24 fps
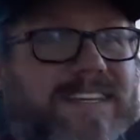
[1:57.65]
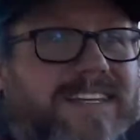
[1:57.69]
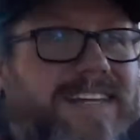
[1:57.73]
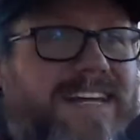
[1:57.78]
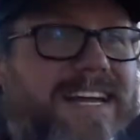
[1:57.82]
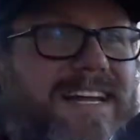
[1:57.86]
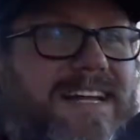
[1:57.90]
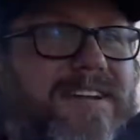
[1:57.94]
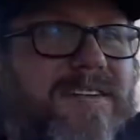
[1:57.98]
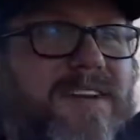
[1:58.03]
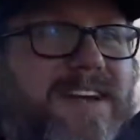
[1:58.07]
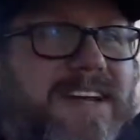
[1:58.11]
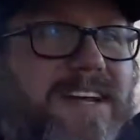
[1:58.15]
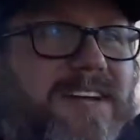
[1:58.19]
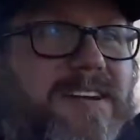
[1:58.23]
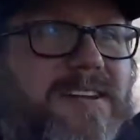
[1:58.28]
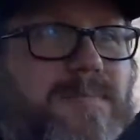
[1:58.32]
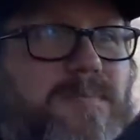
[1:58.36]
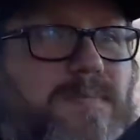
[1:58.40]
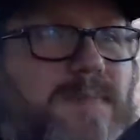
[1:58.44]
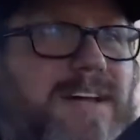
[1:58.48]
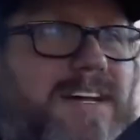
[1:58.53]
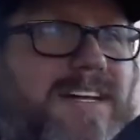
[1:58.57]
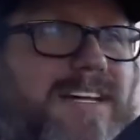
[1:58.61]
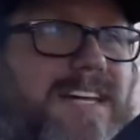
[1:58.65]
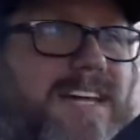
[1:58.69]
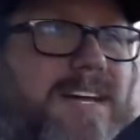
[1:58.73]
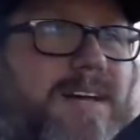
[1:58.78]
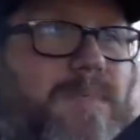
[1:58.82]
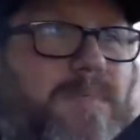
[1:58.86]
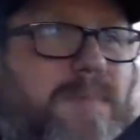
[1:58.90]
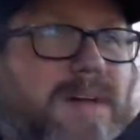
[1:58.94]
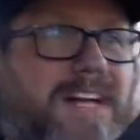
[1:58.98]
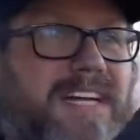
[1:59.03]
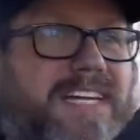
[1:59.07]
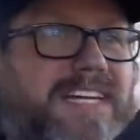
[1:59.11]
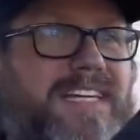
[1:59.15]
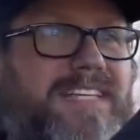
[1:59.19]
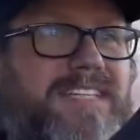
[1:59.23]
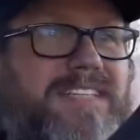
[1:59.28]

got it right here in my uh, pocket.